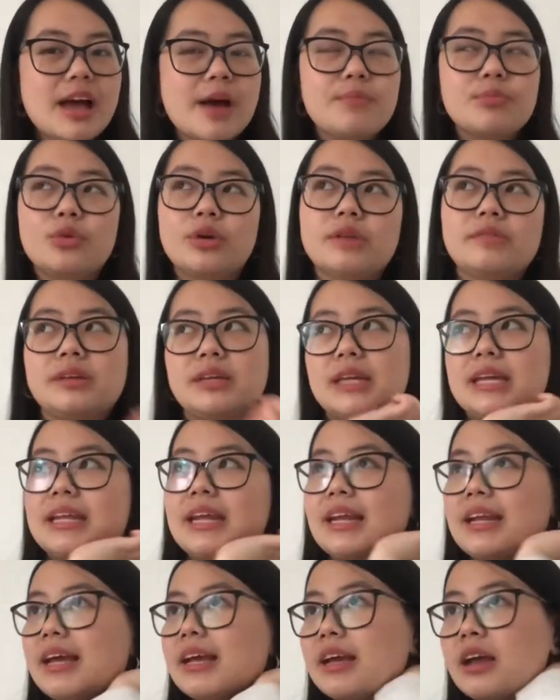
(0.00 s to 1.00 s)
I'm not even
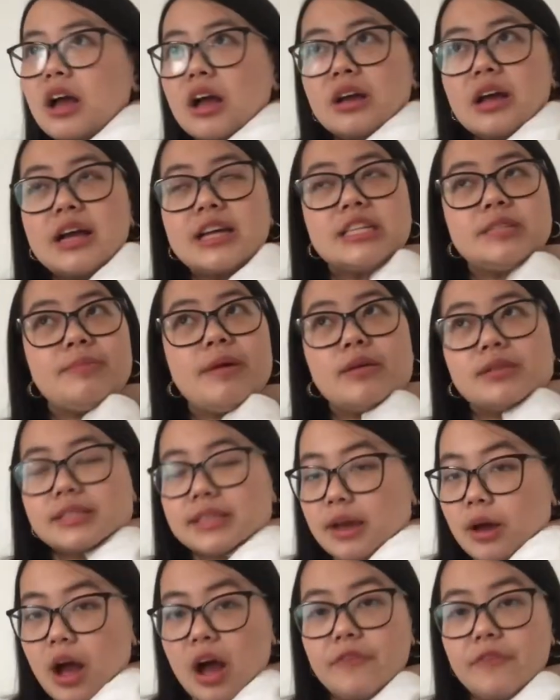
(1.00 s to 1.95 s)
kidding. Like I smelled it